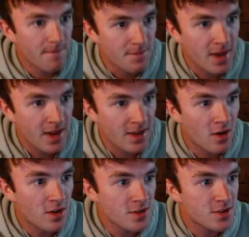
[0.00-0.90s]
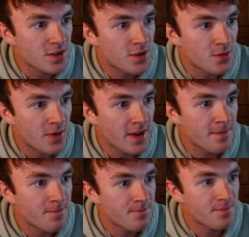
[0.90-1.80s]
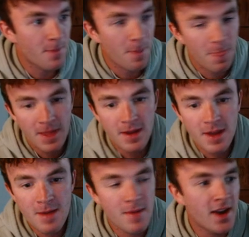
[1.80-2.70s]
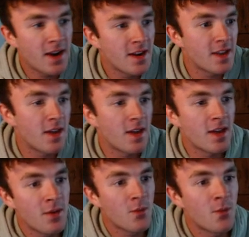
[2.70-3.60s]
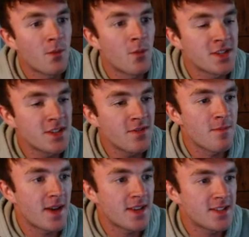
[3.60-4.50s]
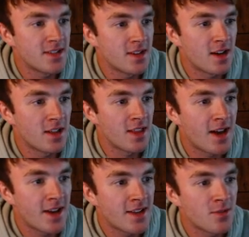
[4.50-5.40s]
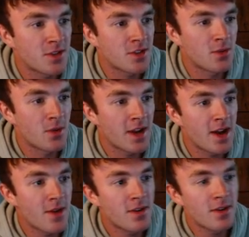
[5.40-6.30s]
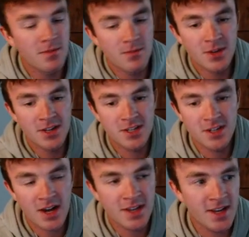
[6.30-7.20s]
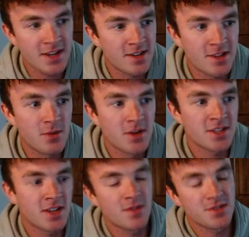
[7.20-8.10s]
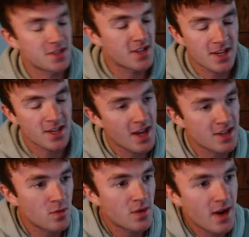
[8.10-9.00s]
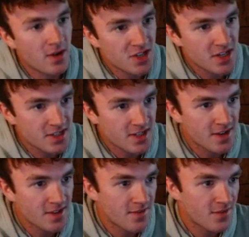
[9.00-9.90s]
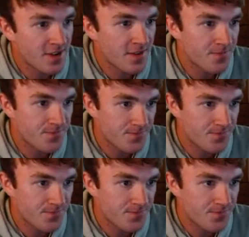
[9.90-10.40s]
And also, right, it wasn't even best to align it with the 1 hour, which I technically wasn't. I was just taking it as a 1 hour change state delivery.